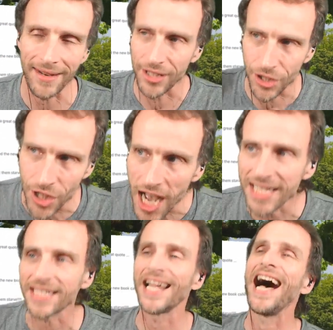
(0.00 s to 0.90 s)

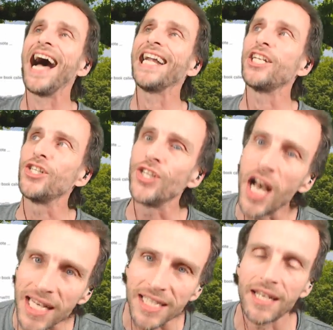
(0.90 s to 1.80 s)
just
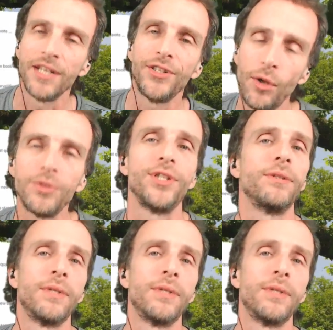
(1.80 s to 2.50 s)
told you.